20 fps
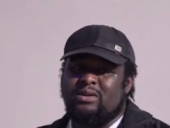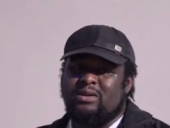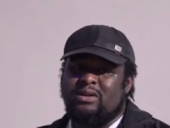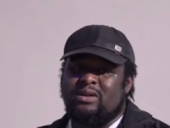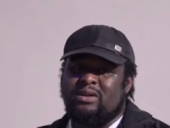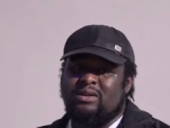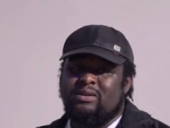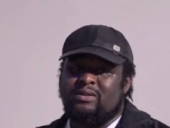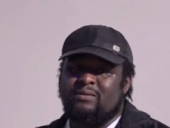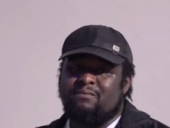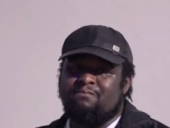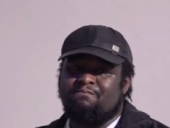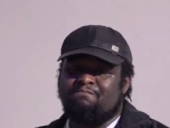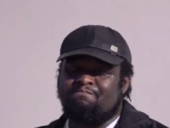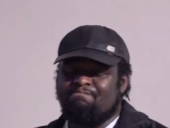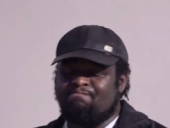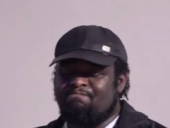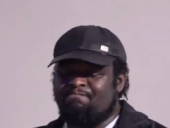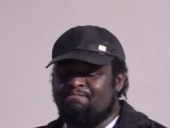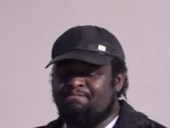And
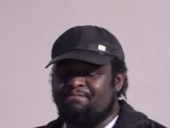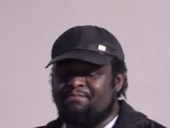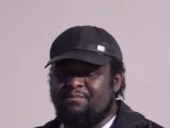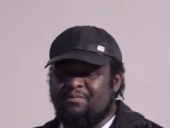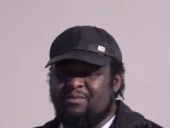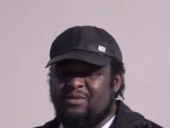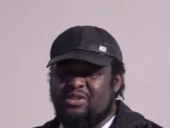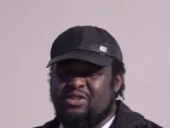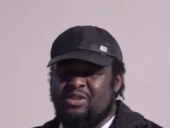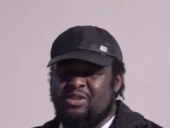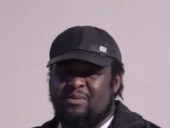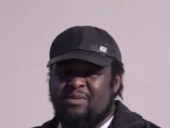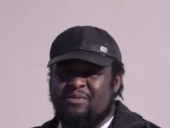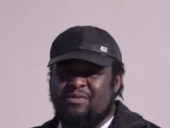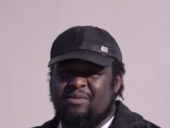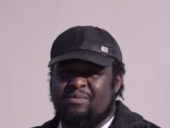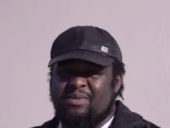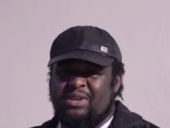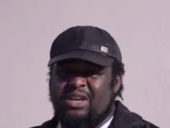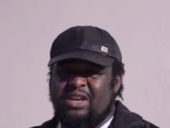some of
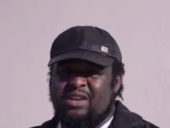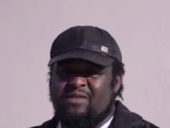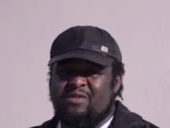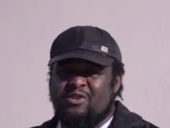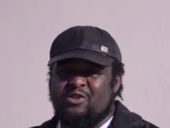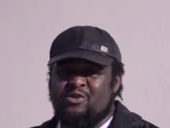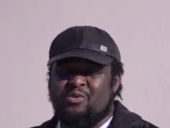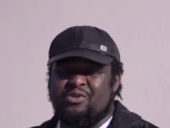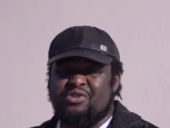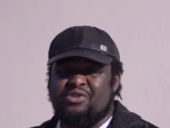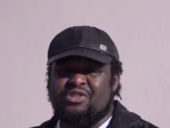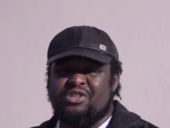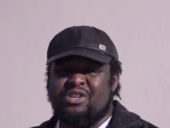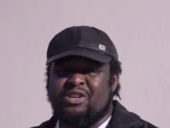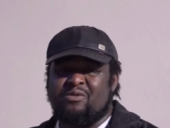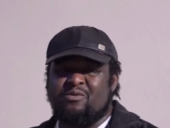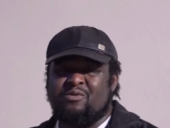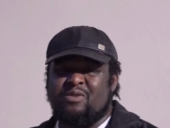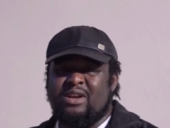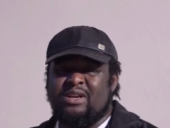the behaviors we're
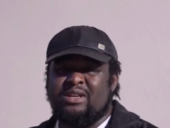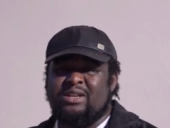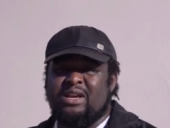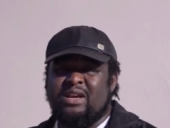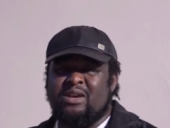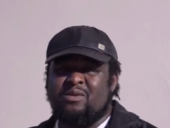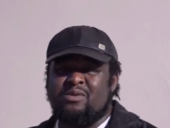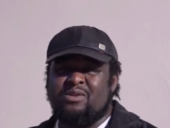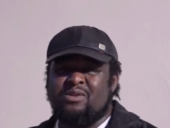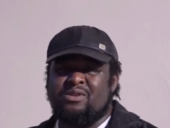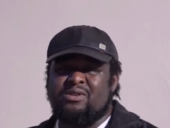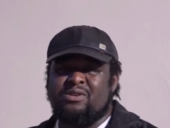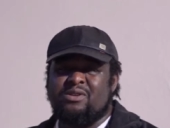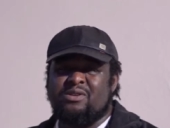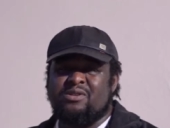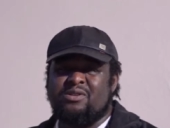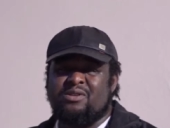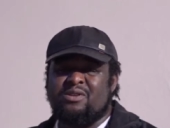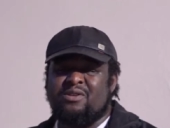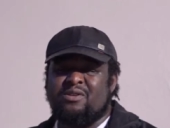seeing right now,
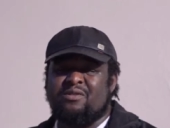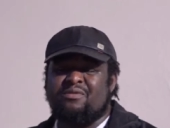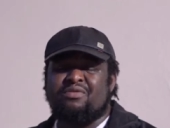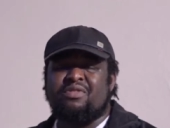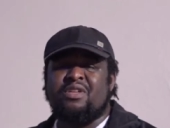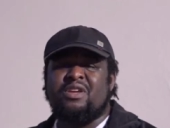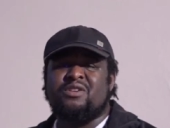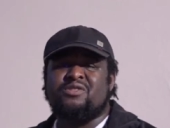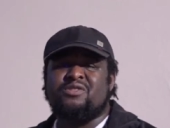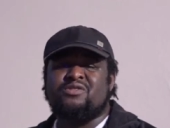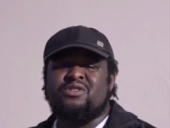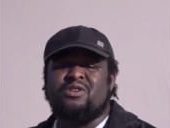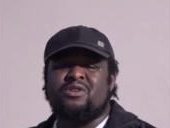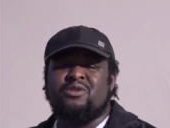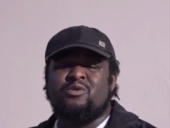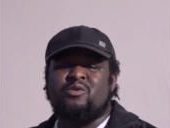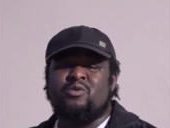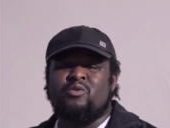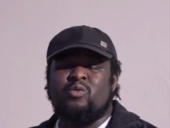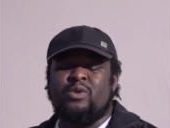are things
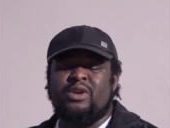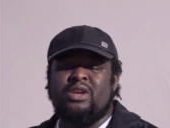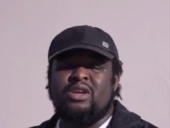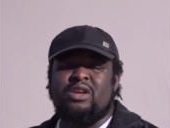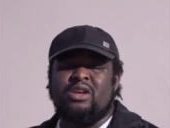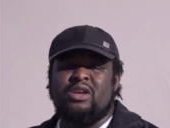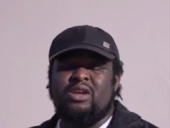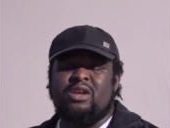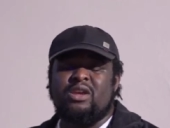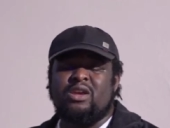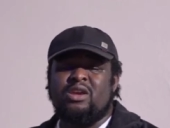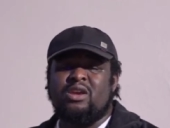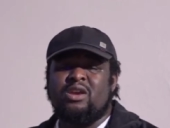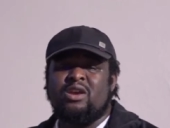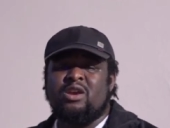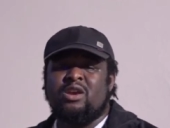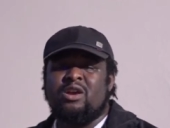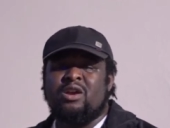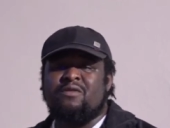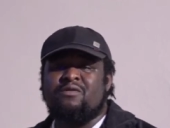that we
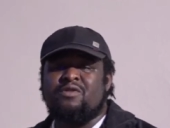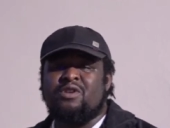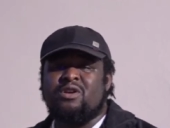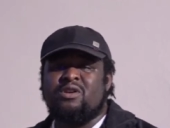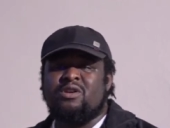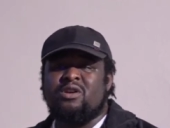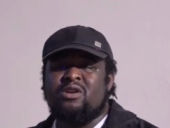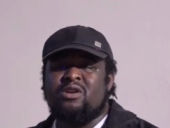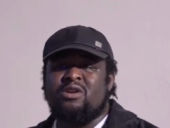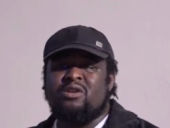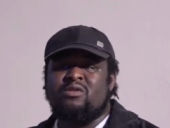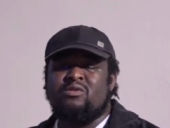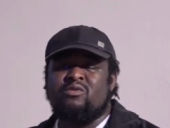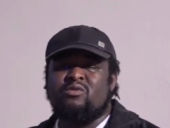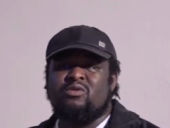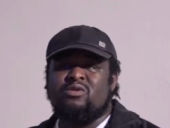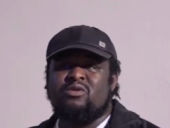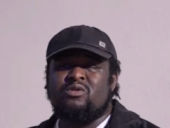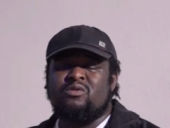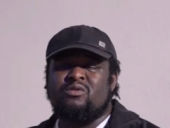have
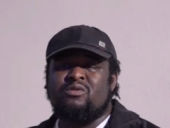not,